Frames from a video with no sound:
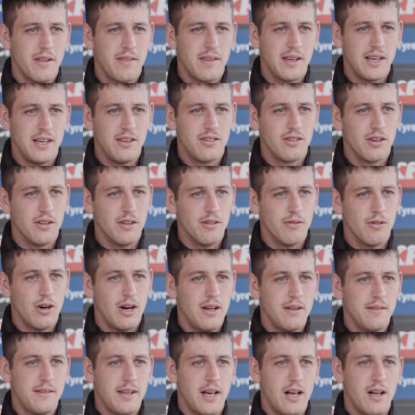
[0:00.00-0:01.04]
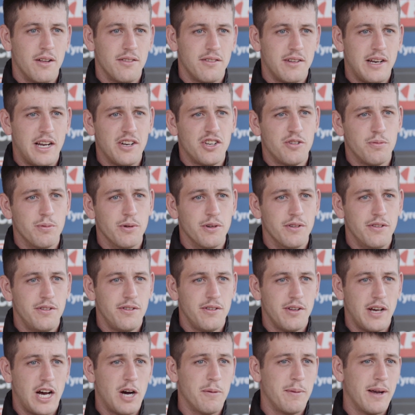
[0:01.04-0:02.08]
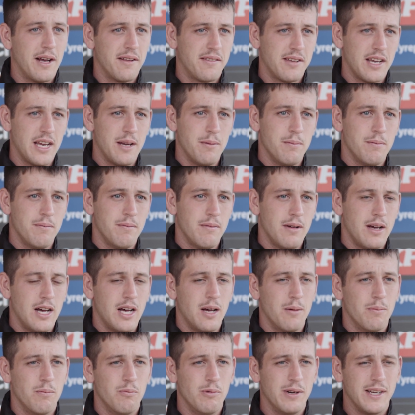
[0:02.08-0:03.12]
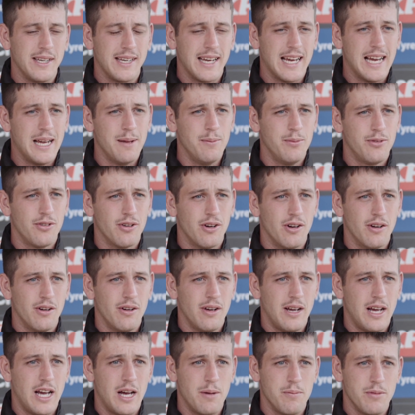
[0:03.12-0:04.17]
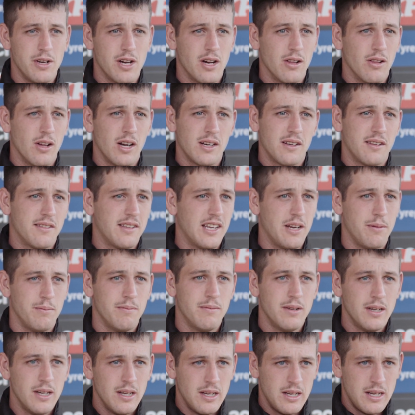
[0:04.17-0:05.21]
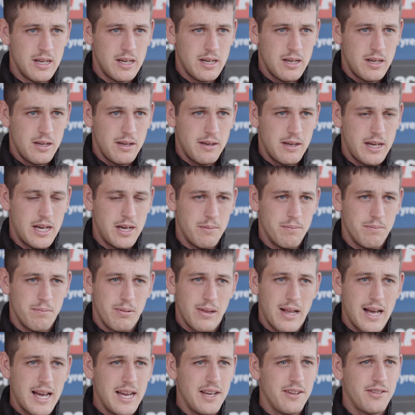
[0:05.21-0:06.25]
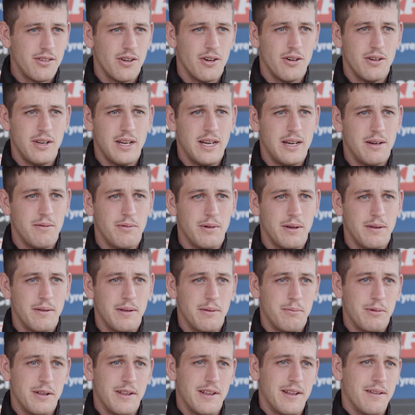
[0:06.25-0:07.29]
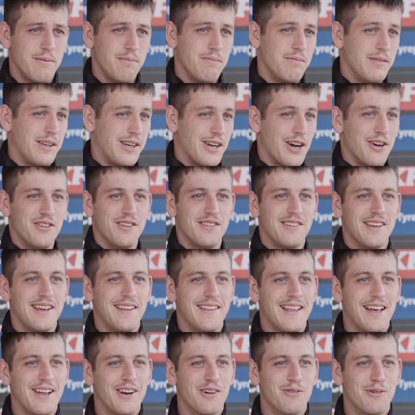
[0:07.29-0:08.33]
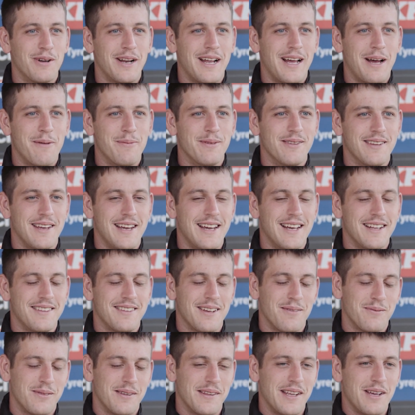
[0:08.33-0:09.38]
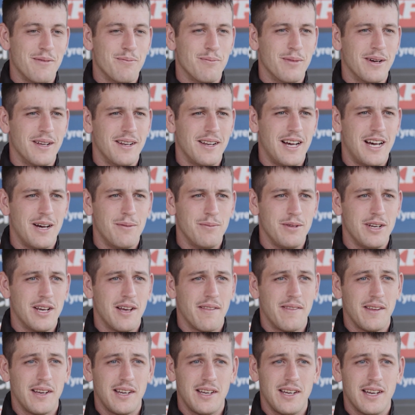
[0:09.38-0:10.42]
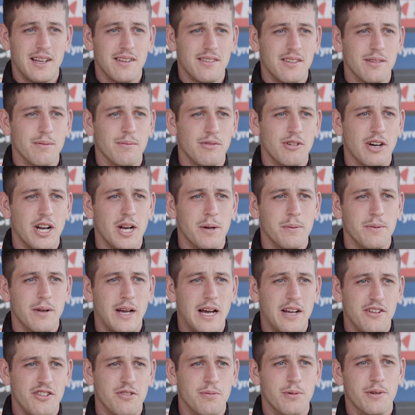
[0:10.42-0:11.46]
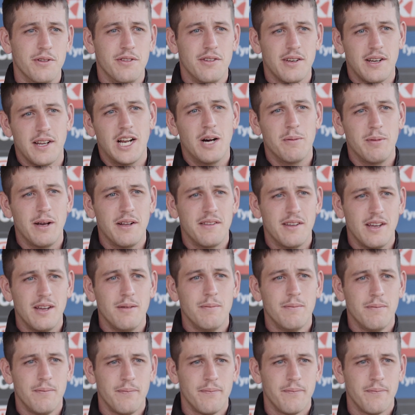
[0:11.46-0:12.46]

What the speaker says: I think he's got the right talents and attributes to help our team win games. So, I'd like to see him play. So yeah, whether the coaches say that or what happens there, it's up to them, but I think he has some great attributes that can help our team.